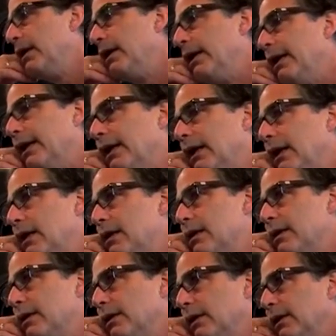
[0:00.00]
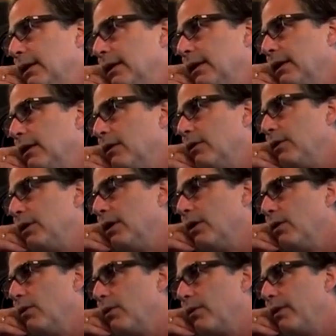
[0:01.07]
And
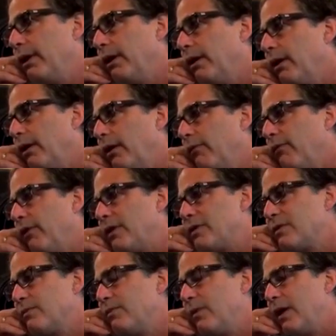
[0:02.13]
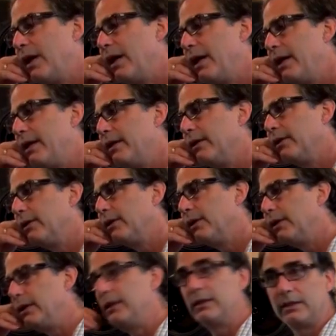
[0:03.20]
there are friends of mine
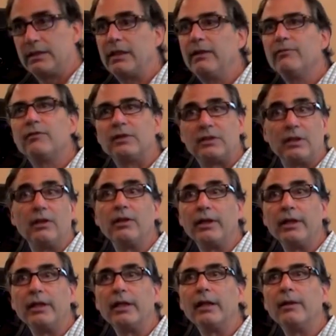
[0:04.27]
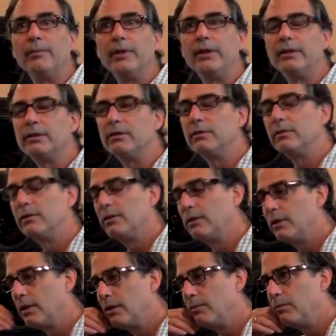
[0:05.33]
in the same facility that I'm in.
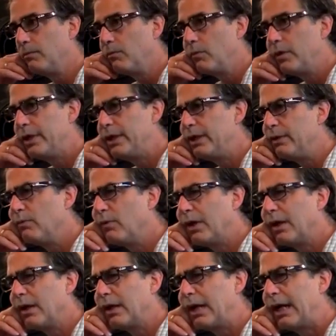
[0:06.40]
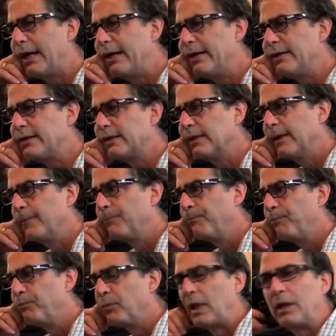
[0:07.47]
One of the guys
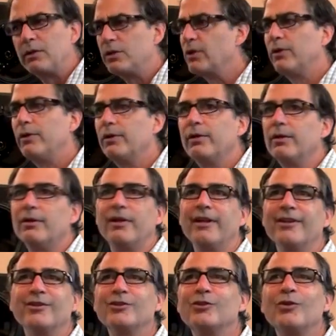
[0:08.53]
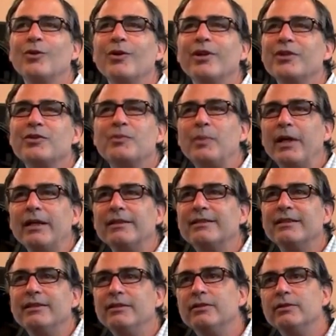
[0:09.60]
turned like a storage
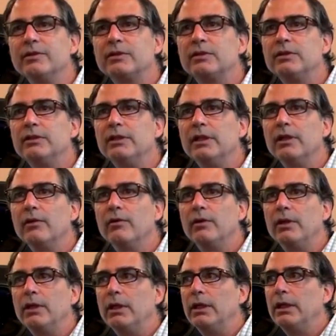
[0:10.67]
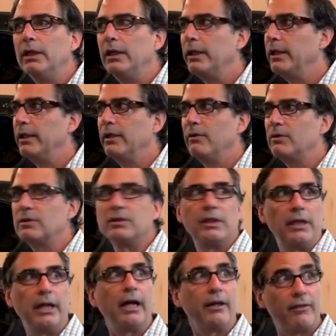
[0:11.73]
space into a studio. And
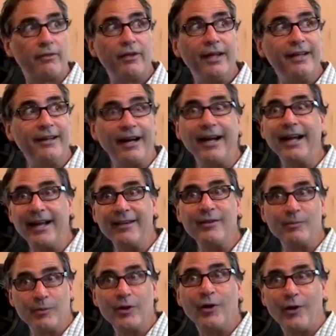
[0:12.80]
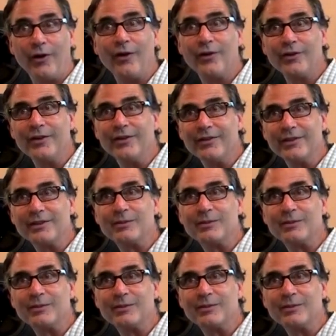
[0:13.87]
I think I had them call you.